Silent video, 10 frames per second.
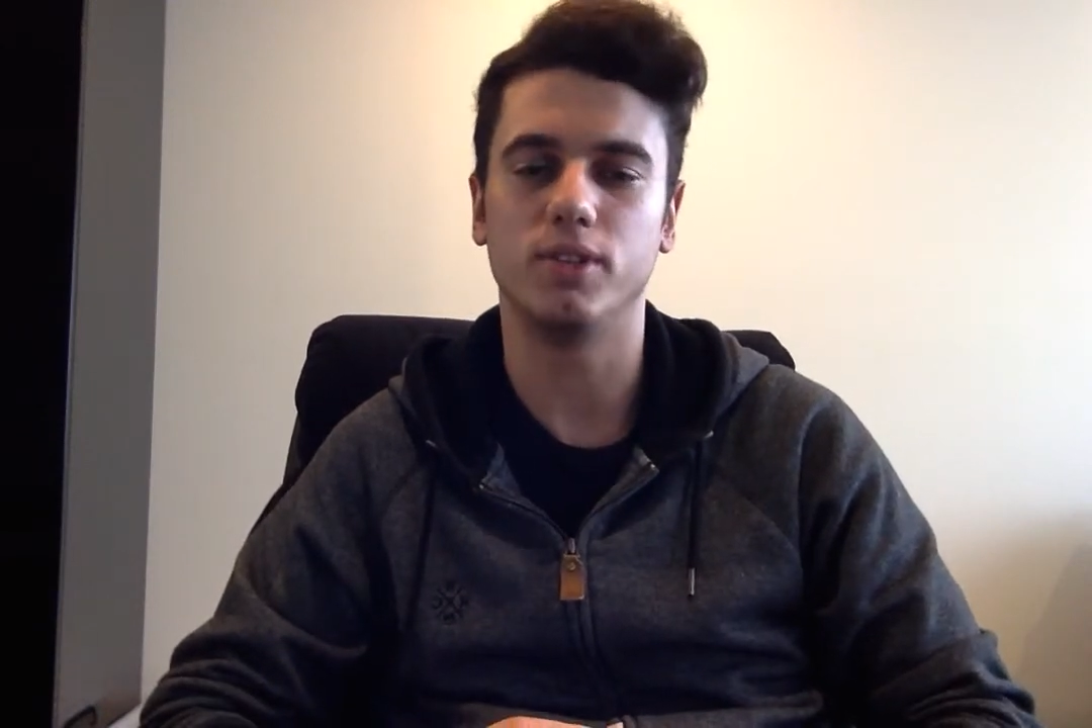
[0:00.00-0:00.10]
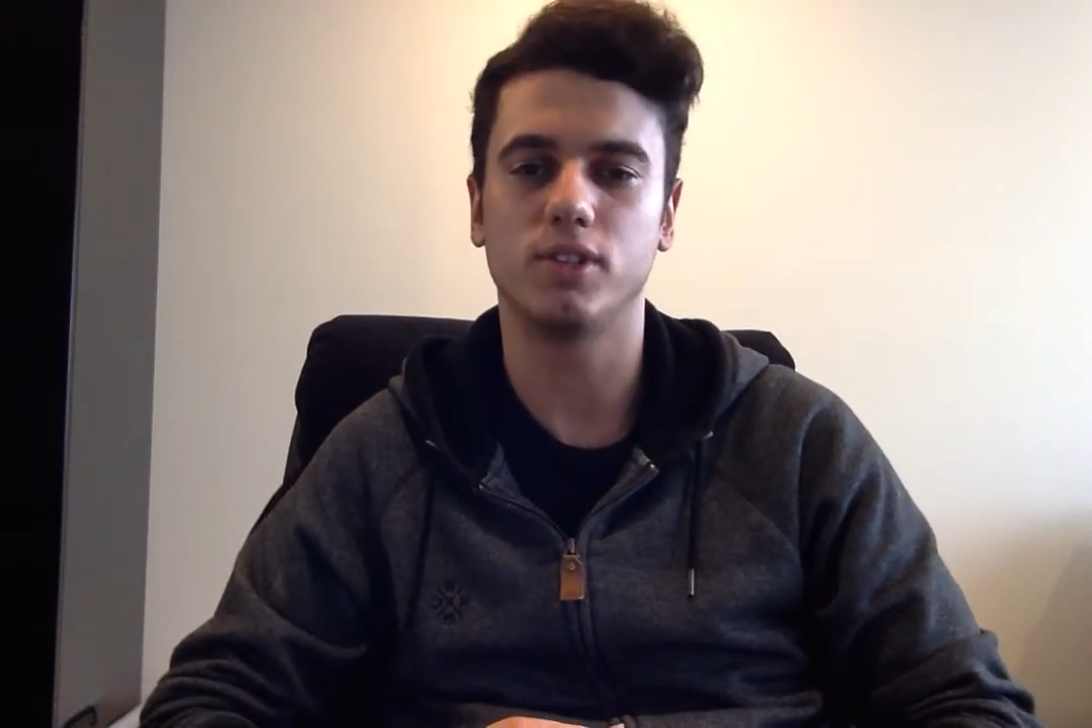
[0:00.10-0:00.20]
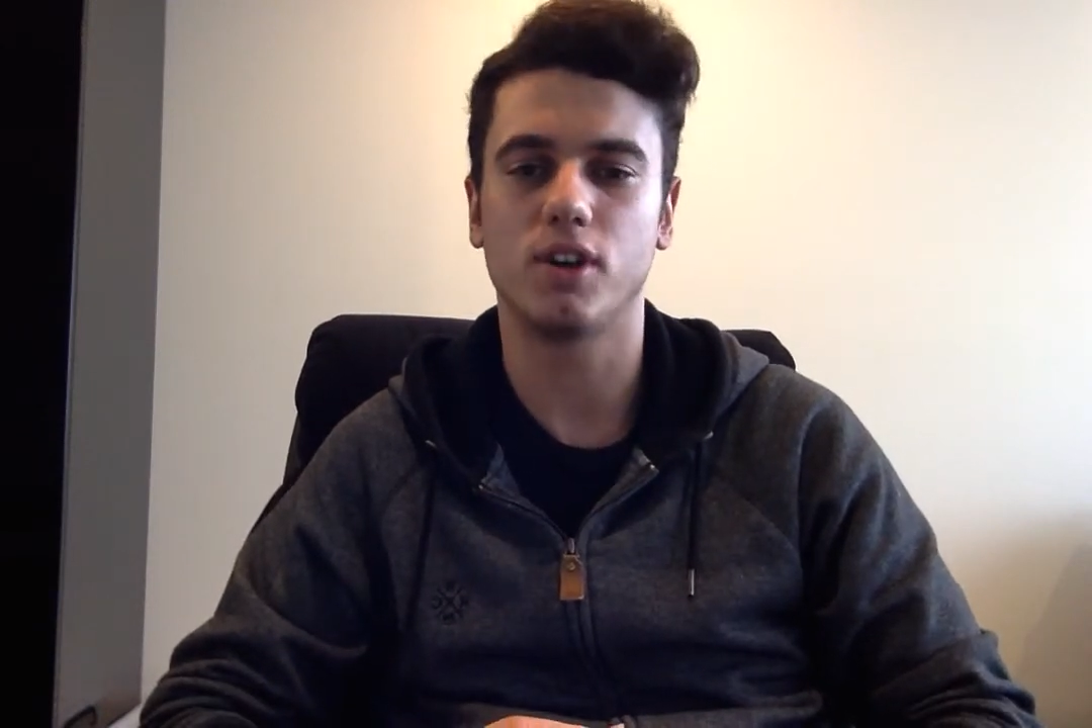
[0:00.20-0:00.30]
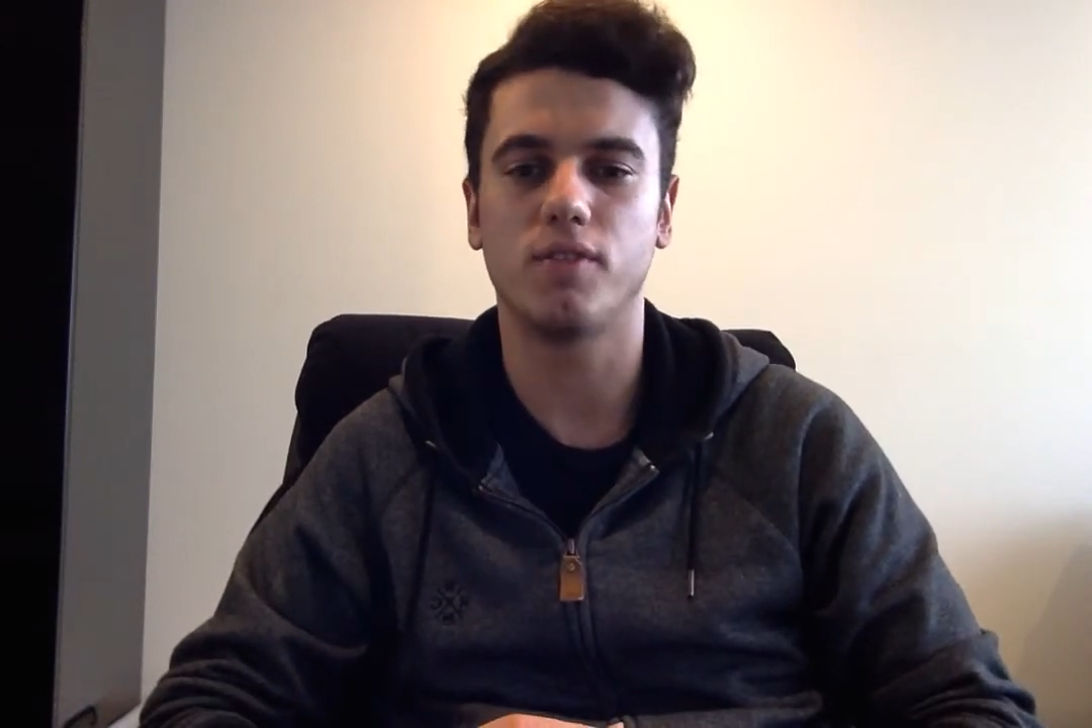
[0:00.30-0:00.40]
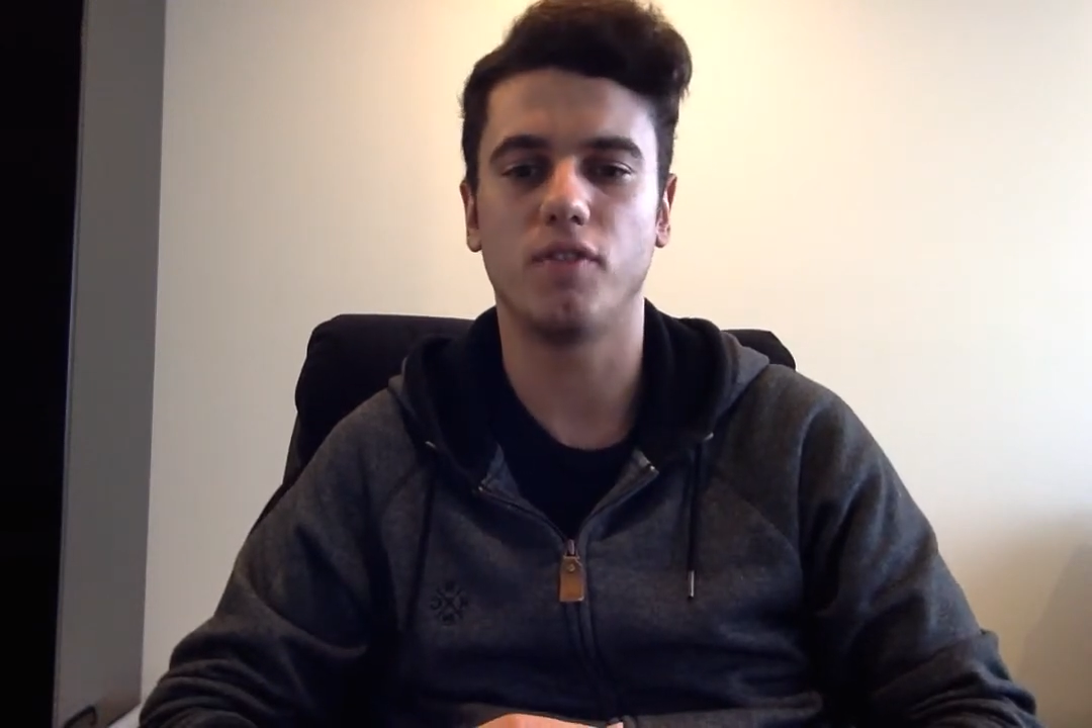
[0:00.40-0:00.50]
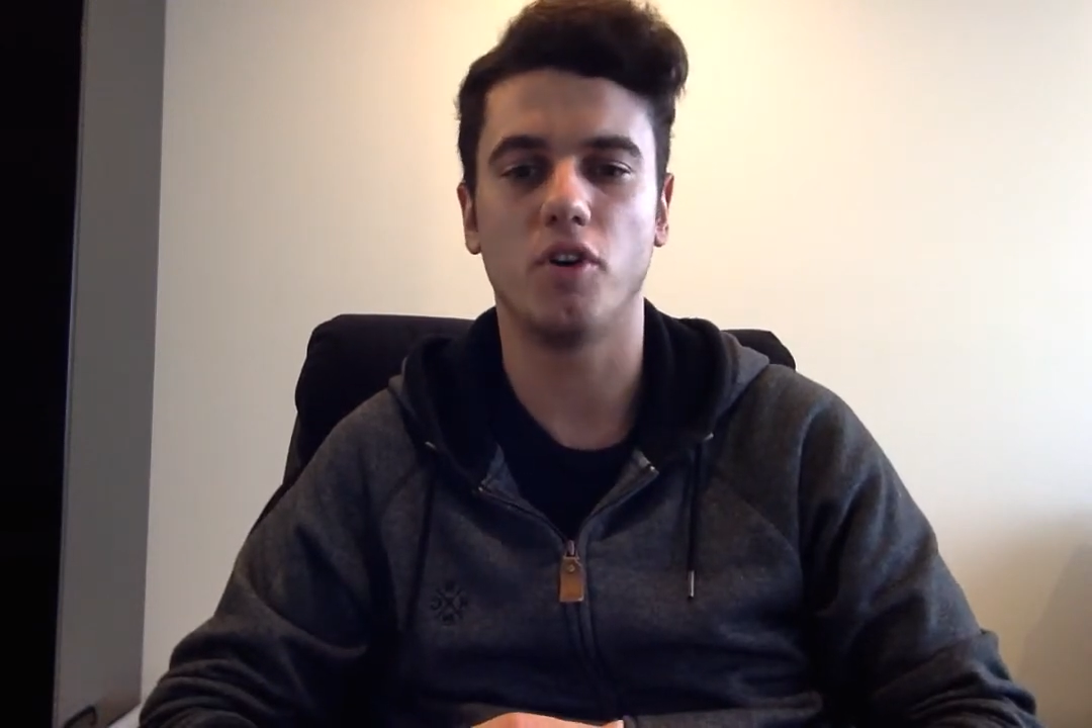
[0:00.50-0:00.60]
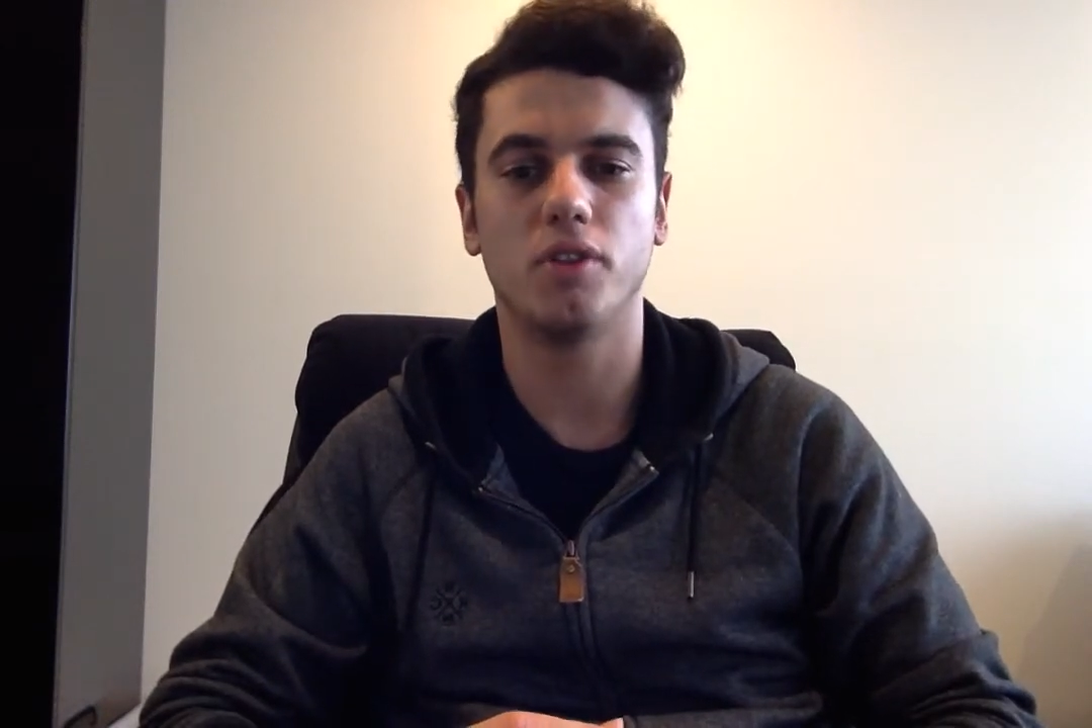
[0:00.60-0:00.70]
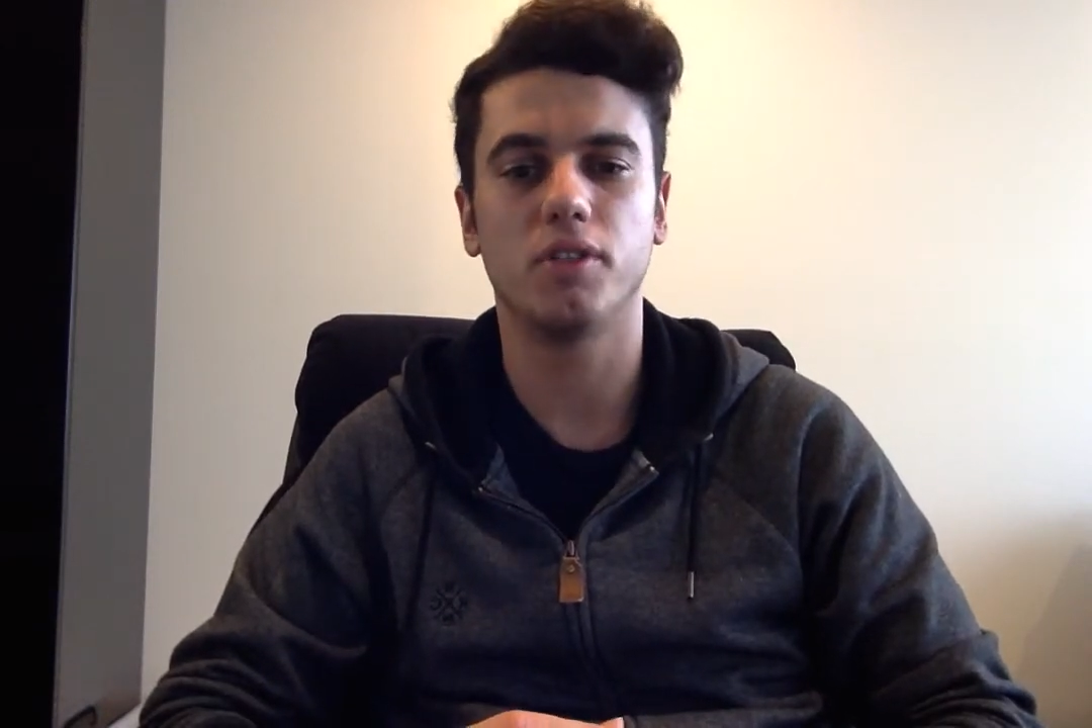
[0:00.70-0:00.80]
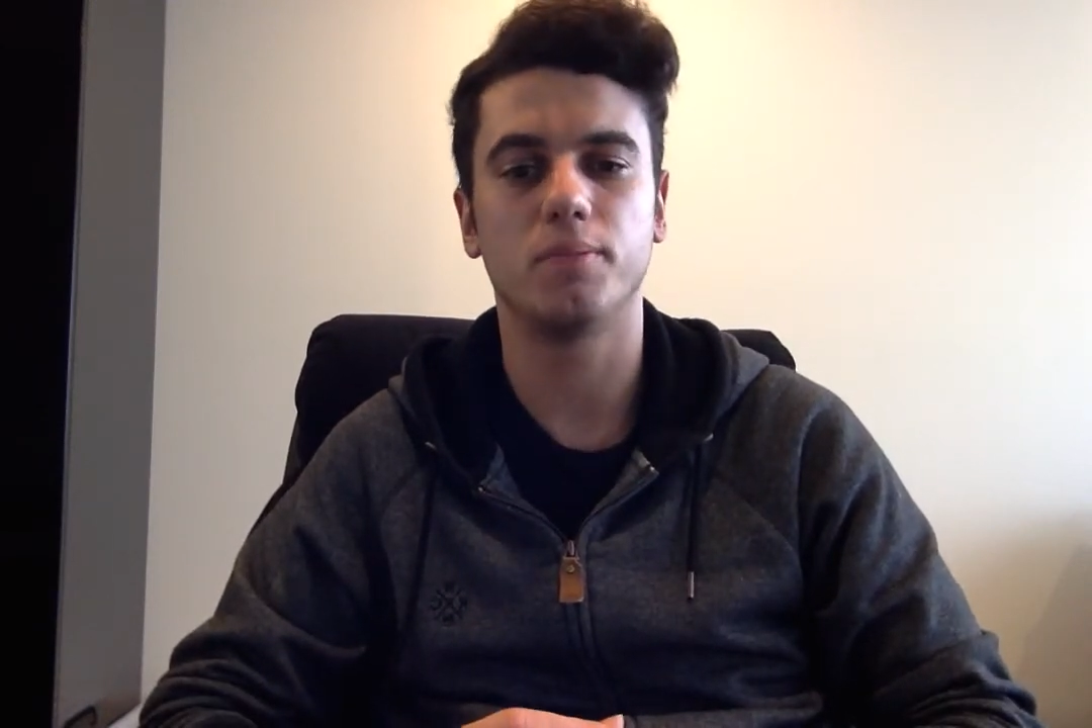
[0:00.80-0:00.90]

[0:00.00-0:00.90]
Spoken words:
and so forth.